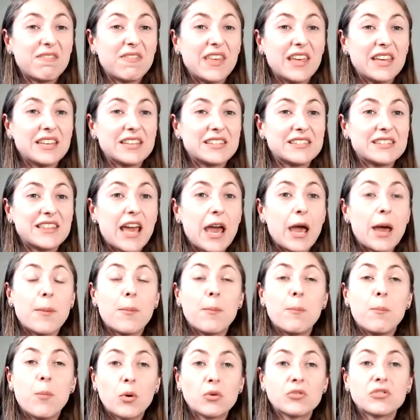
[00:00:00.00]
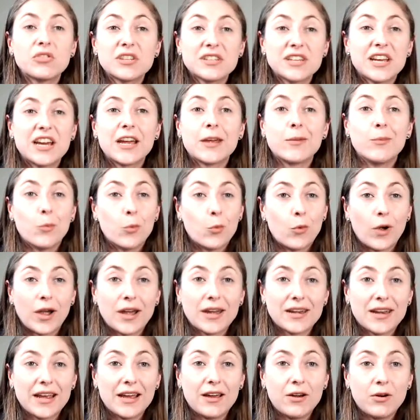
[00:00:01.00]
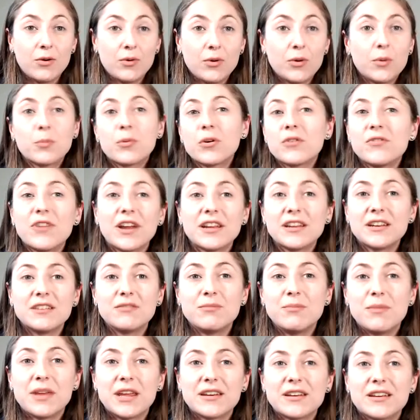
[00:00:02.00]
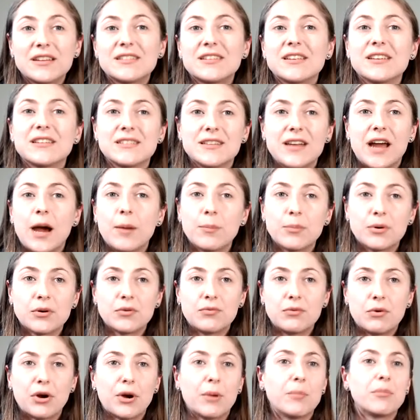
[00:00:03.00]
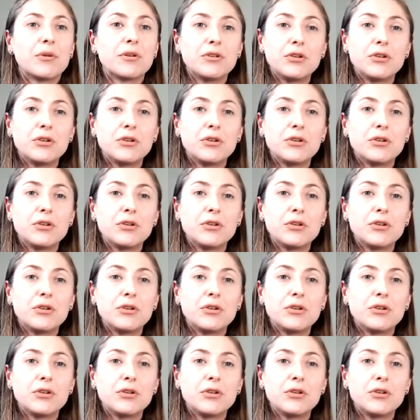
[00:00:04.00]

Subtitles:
is that most of the time right now, preventative maintenance is not performed.